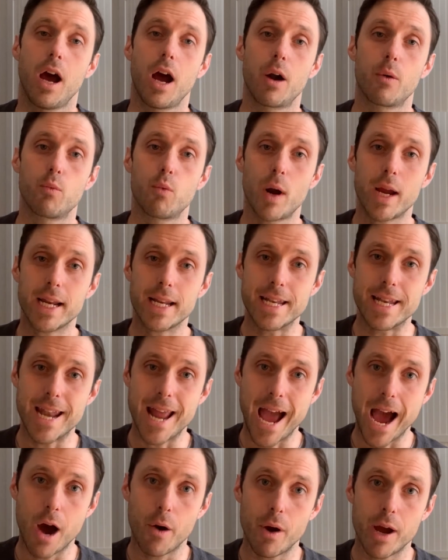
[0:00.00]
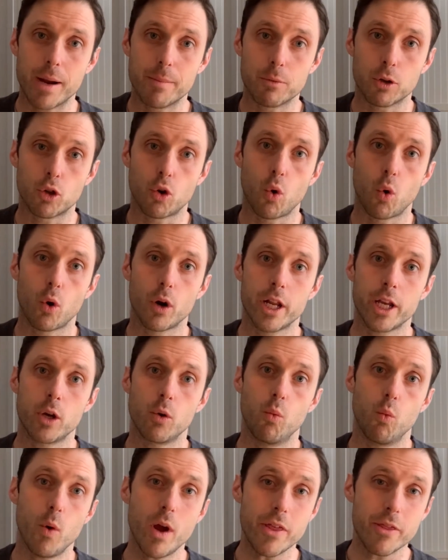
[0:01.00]
uh, right now I am
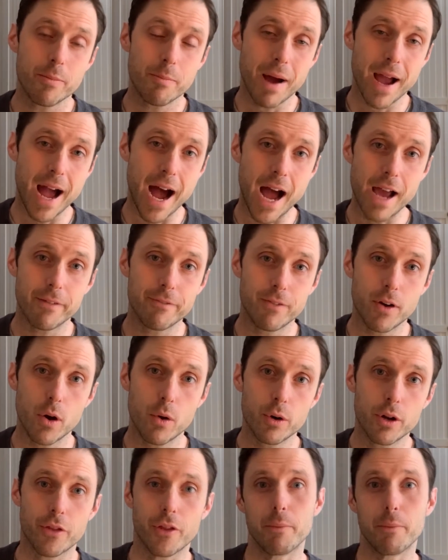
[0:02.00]
recording with my iPhone.